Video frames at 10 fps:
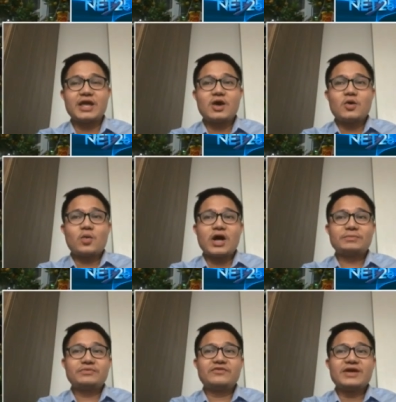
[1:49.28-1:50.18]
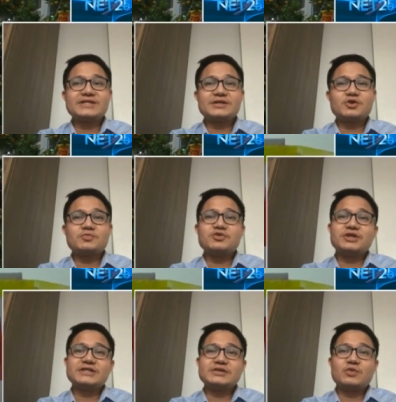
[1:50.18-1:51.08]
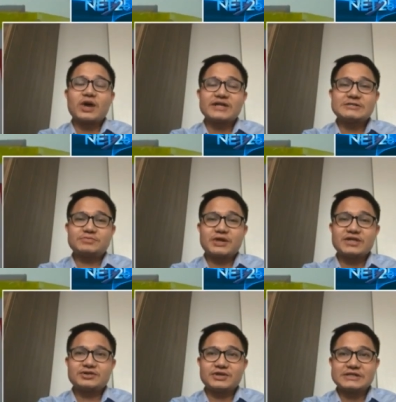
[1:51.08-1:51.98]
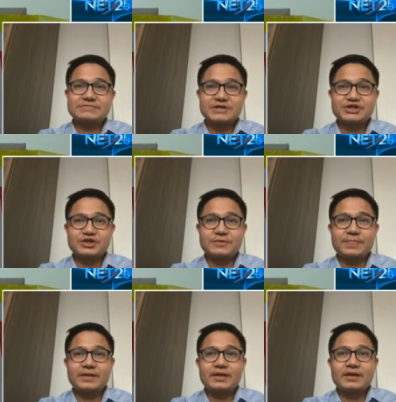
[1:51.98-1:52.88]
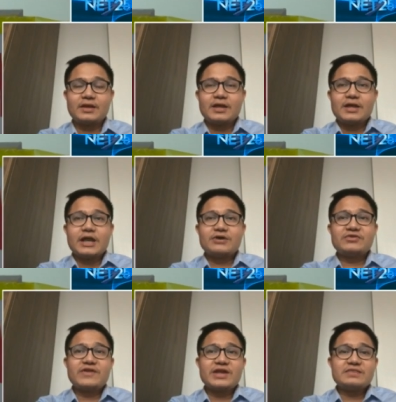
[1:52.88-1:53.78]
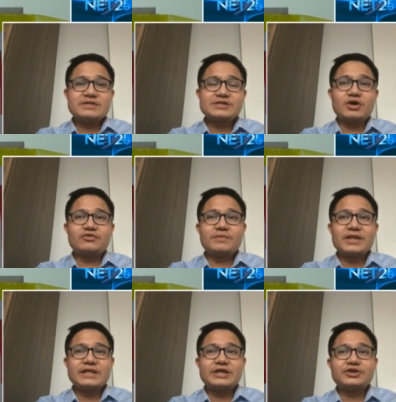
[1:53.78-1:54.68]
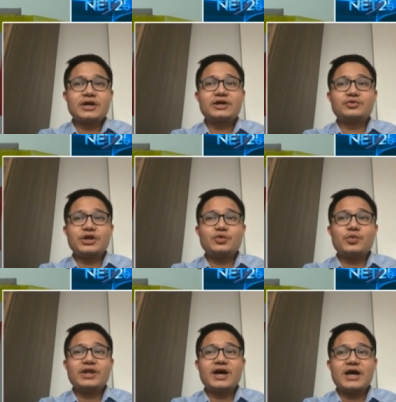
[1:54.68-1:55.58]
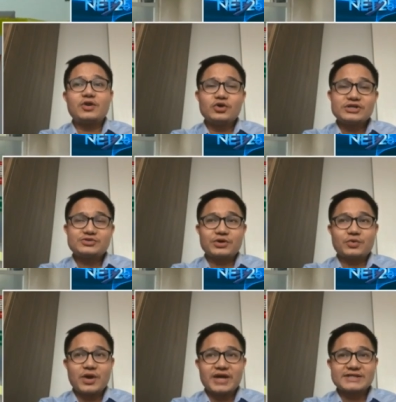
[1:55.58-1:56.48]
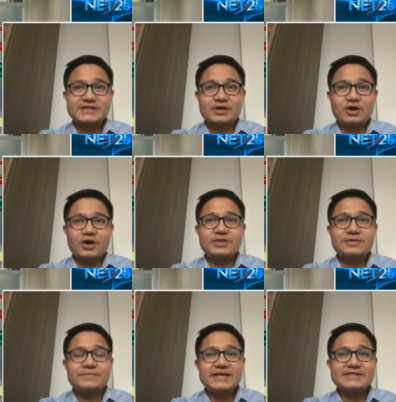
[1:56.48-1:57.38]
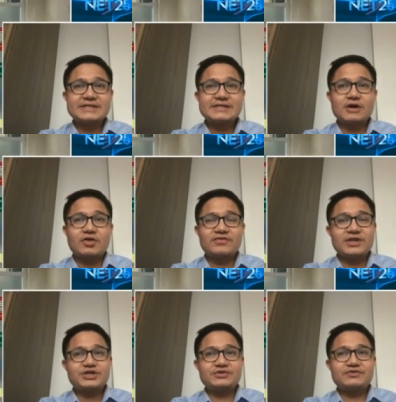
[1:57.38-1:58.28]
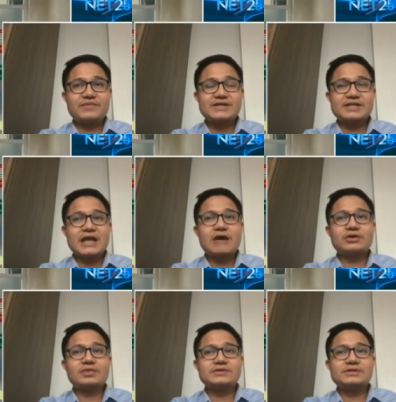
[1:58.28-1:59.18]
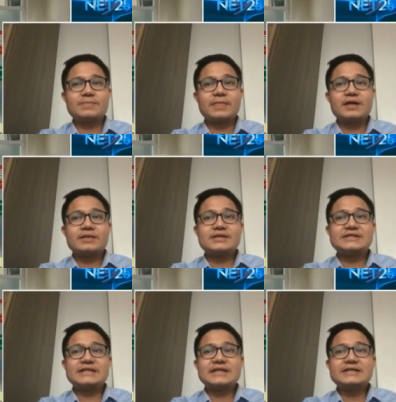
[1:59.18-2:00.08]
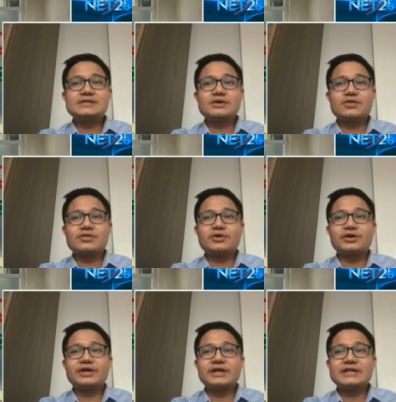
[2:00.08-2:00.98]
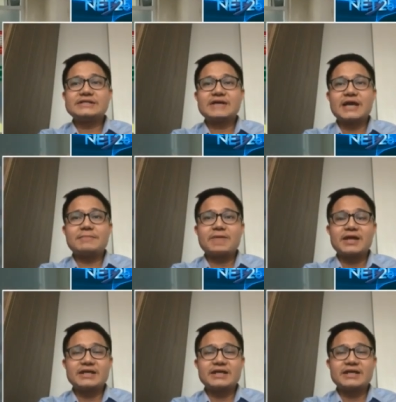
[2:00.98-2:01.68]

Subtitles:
while preventing community-wide spread transmission. Now, the Vietnamese government leader agreed with Hanoi's request on the basis of the achievements and outcomes the city's authorities had made in